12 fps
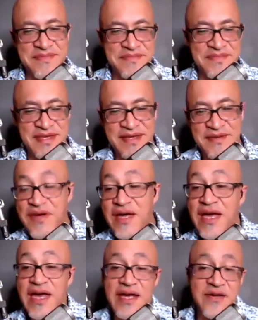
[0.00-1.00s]
Yeah.
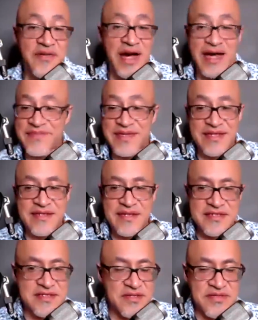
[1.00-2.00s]
Well, you know, it's
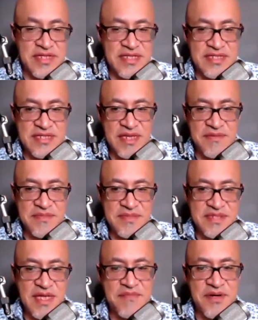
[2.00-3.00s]
certainly the same
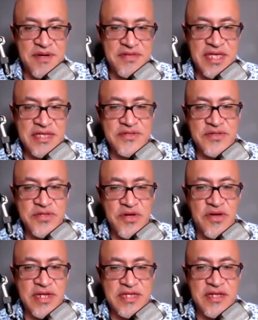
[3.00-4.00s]
boat. Things are
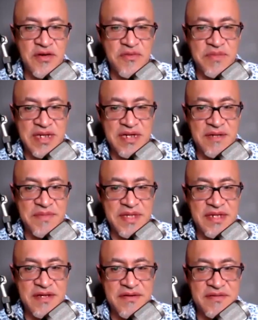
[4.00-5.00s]
starting to open up, you
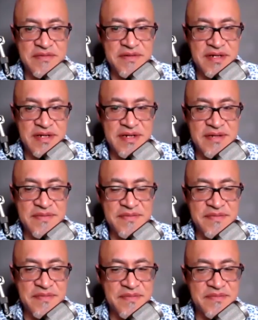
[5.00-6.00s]
know,
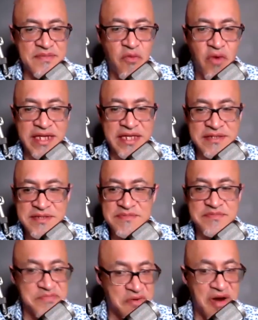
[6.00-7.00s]
weddings
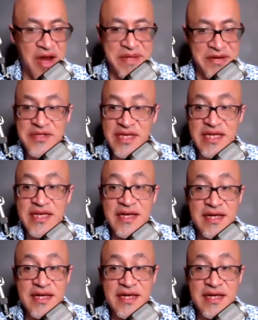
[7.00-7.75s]
primarily.